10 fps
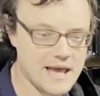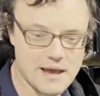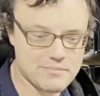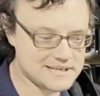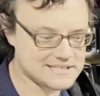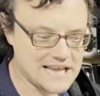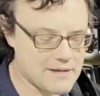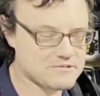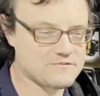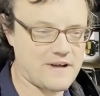But it
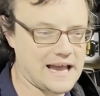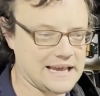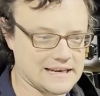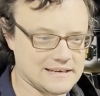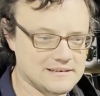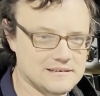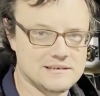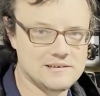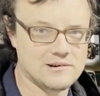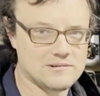stopped fine.
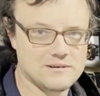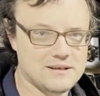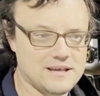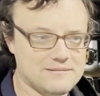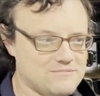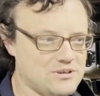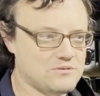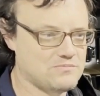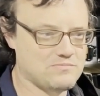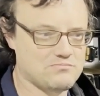You
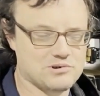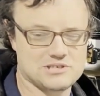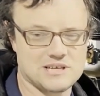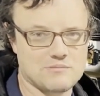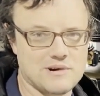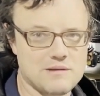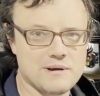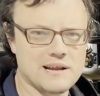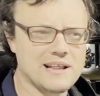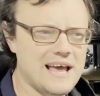pushed on the brake
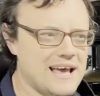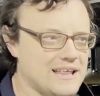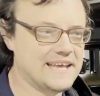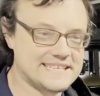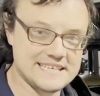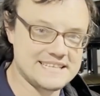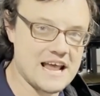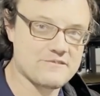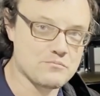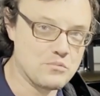pedal. It
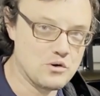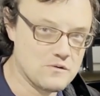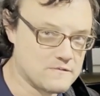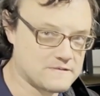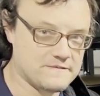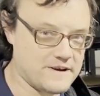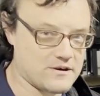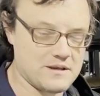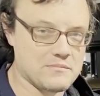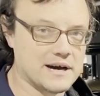never moved
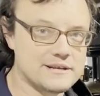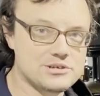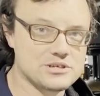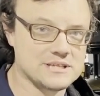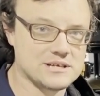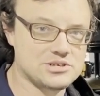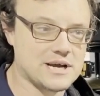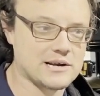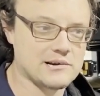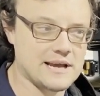very much in the
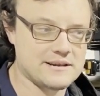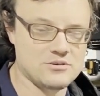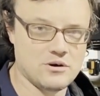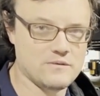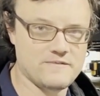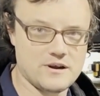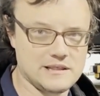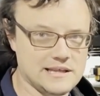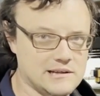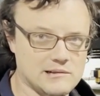Checker. It had very
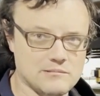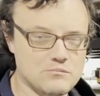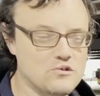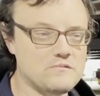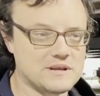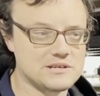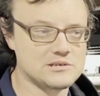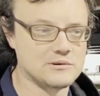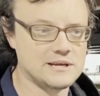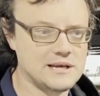little movement
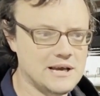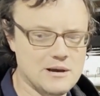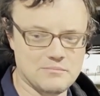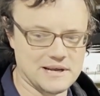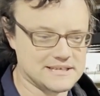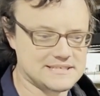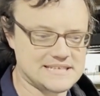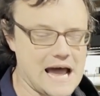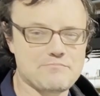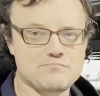to it, but it
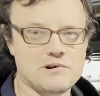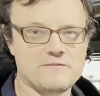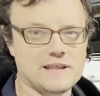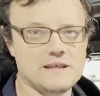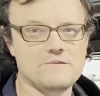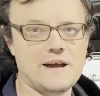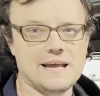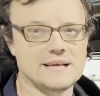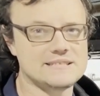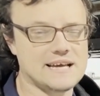stopped perfectly fine,
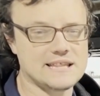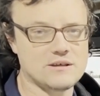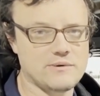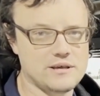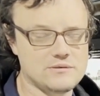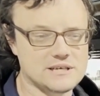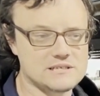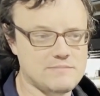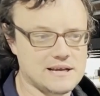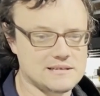exactly the way you'd
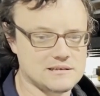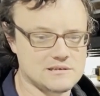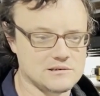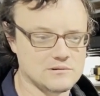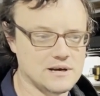expect it to.